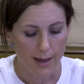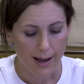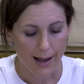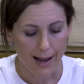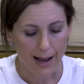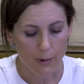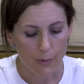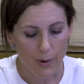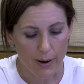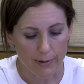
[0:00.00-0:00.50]

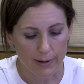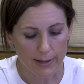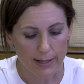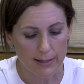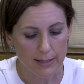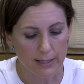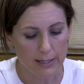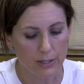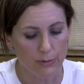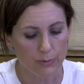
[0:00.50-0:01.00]
However,
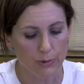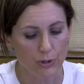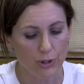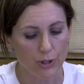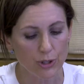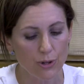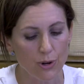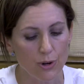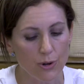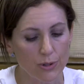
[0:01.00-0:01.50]
the
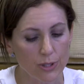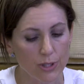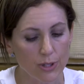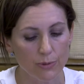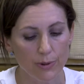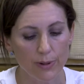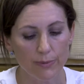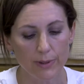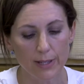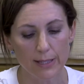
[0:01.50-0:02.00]
distribution also
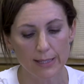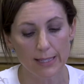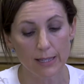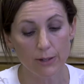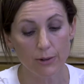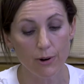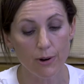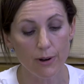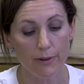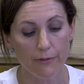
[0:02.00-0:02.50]
reveals a
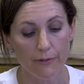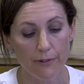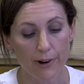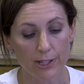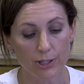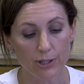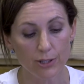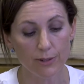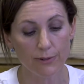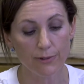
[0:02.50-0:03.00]
growing
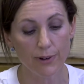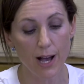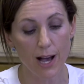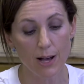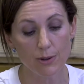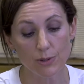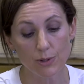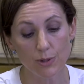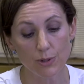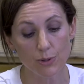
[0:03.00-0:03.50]
fraction of
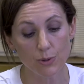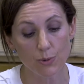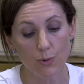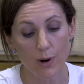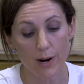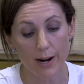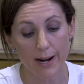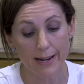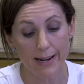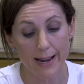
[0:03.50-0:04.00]
households who
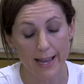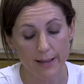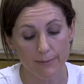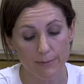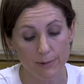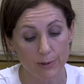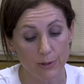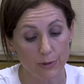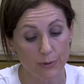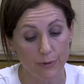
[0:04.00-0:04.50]
are
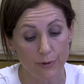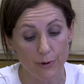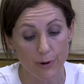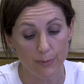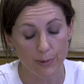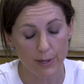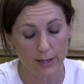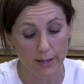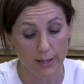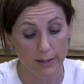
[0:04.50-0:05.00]
unable to
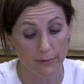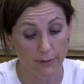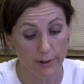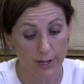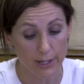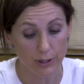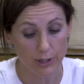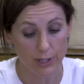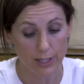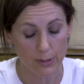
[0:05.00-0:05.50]
form
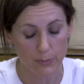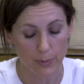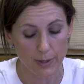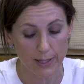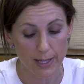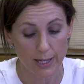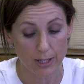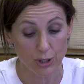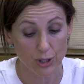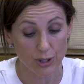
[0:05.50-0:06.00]
inflation
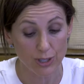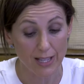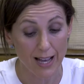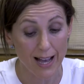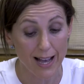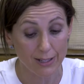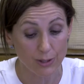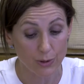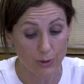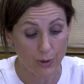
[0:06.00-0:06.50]
expectations
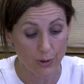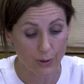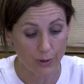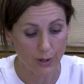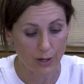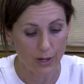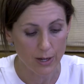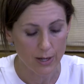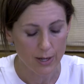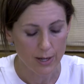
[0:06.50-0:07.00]
at
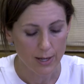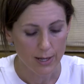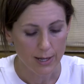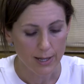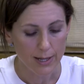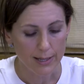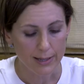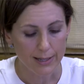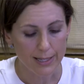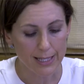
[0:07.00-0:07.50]
all.
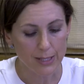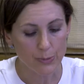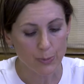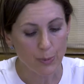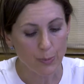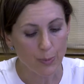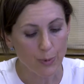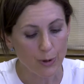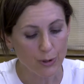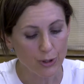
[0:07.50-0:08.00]
This
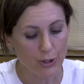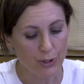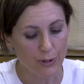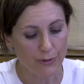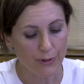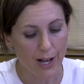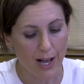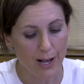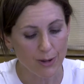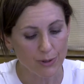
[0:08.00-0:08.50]
proportion
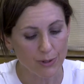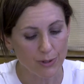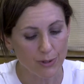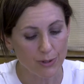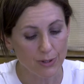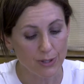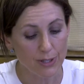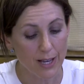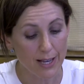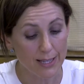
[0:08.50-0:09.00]
of
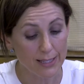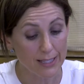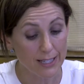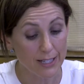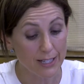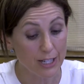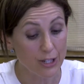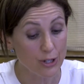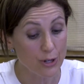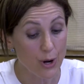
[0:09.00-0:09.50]
households
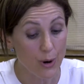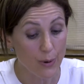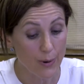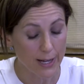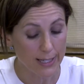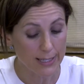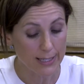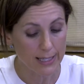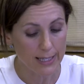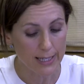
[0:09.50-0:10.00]
answering no
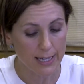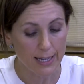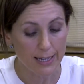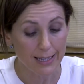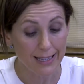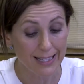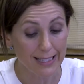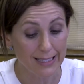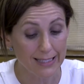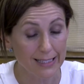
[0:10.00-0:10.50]

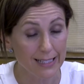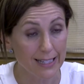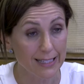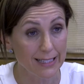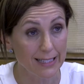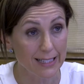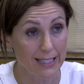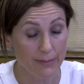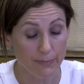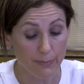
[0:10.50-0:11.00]
idea is
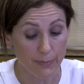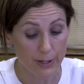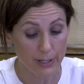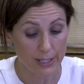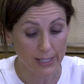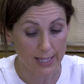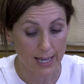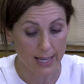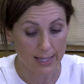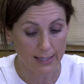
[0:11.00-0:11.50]

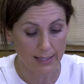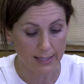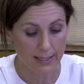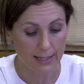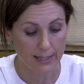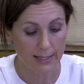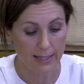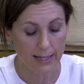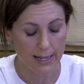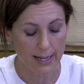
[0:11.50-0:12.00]
19%
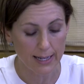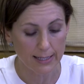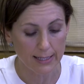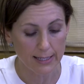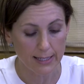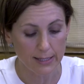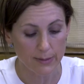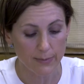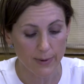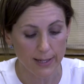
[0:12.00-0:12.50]
in the
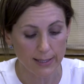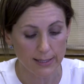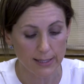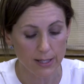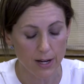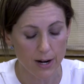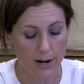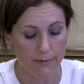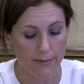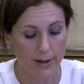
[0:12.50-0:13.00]
latest bank
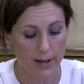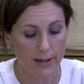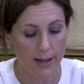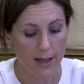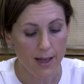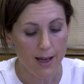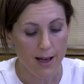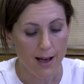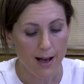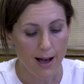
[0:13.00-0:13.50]
survey,
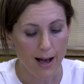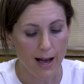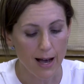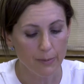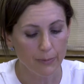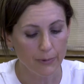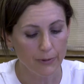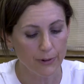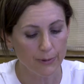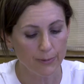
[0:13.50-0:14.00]

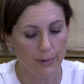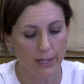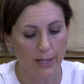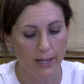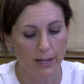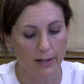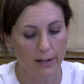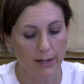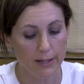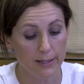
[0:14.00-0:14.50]
up from
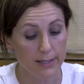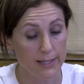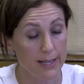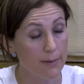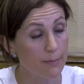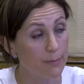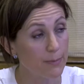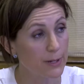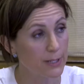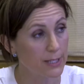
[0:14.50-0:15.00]
nearer
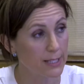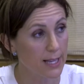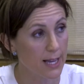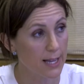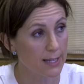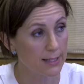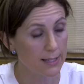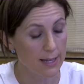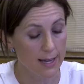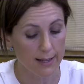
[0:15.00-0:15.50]

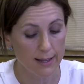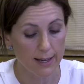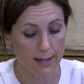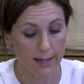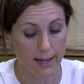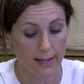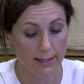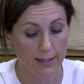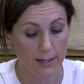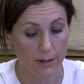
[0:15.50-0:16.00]
10% a
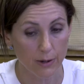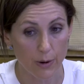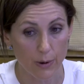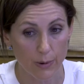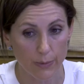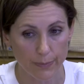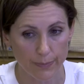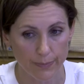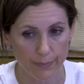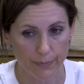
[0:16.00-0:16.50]
decade
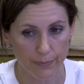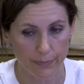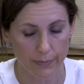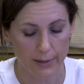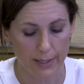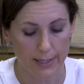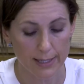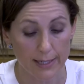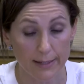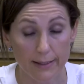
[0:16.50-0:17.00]
ago.
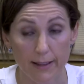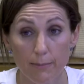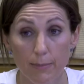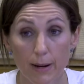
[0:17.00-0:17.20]
These are the